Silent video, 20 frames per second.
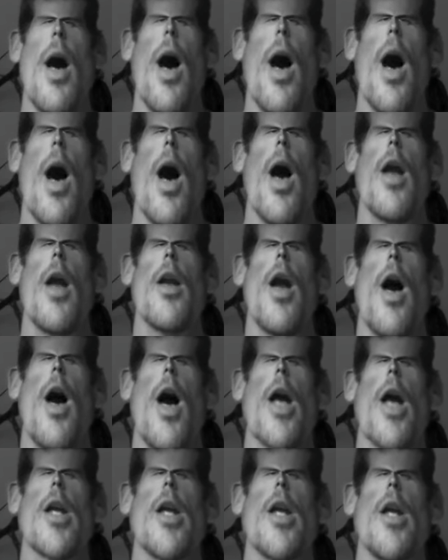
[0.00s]
I
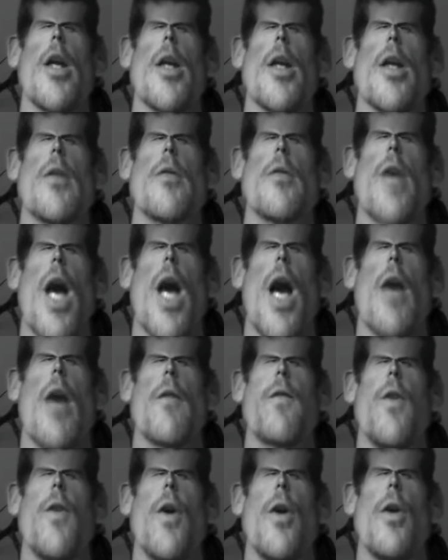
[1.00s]
like eating cat
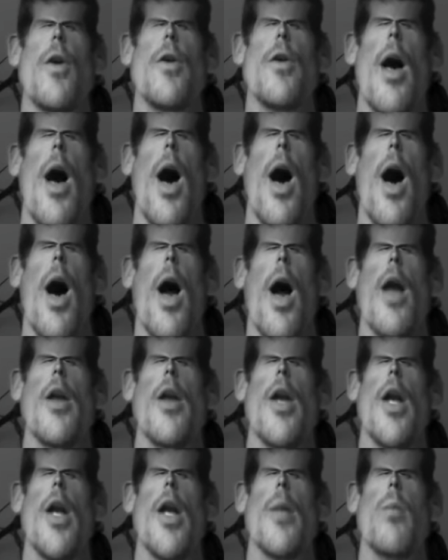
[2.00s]
food. I
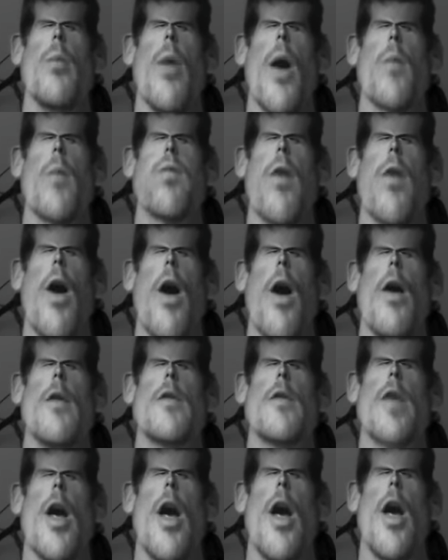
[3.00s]
need my
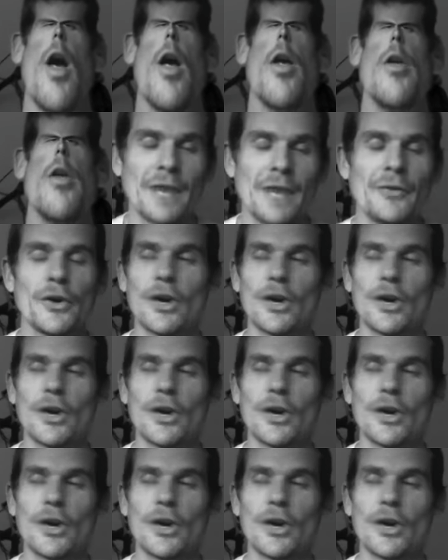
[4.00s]
protein.